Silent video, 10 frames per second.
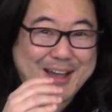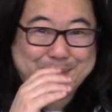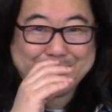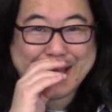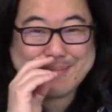
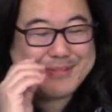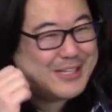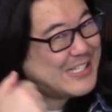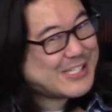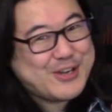I'm like,
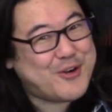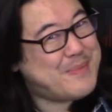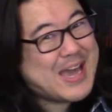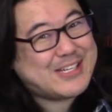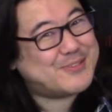"Let's
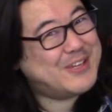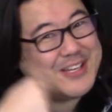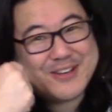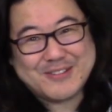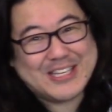go
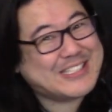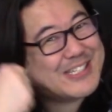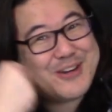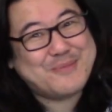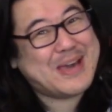Matcherino,
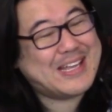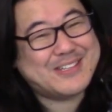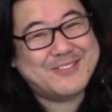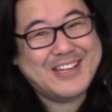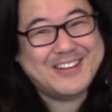let's go
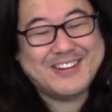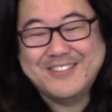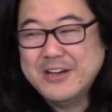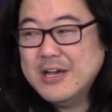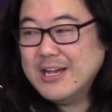Matcherino."